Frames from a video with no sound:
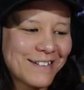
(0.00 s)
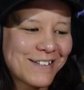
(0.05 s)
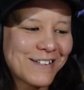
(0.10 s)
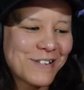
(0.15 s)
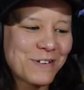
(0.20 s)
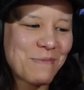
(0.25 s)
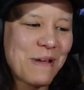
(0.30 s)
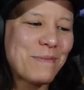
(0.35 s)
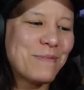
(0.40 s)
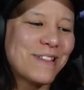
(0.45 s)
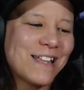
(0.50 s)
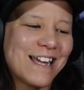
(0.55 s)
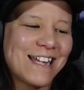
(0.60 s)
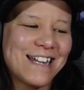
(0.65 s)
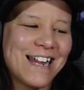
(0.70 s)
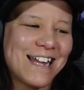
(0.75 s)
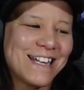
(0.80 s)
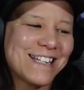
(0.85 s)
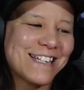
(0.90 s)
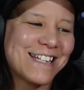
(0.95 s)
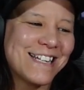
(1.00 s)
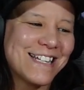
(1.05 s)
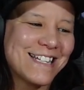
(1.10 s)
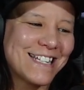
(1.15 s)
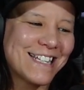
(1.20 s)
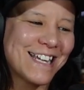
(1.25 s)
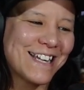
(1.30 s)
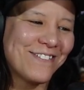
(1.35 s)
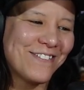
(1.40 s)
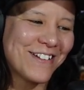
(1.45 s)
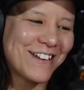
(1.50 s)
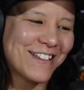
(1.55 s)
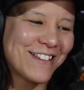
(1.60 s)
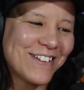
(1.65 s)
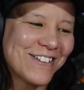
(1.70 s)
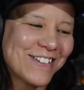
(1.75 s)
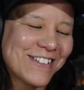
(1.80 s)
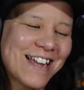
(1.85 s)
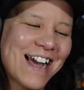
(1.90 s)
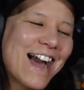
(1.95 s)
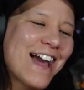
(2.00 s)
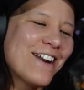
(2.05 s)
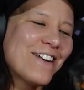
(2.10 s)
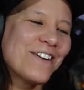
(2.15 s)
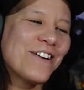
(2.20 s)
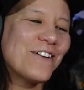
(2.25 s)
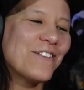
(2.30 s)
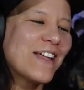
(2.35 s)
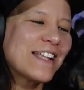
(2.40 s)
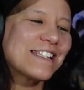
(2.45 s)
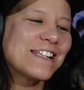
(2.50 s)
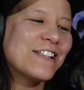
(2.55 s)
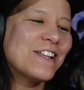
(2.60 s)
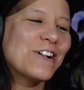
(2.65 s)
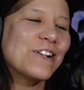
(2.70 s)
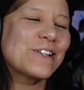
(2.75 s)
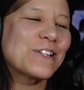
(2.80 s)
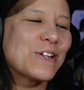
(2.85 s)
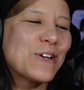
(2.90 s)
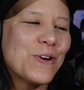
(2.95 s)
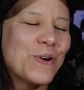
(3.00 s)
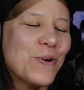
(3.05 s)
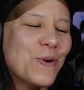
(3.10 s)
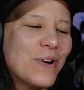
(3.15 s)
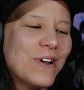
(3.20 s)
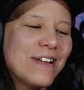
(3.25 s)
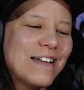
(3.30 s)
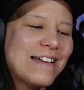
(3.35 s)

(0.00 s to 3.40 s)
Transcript: so maybe that I just need to get one of those. I don't know. That's a little too.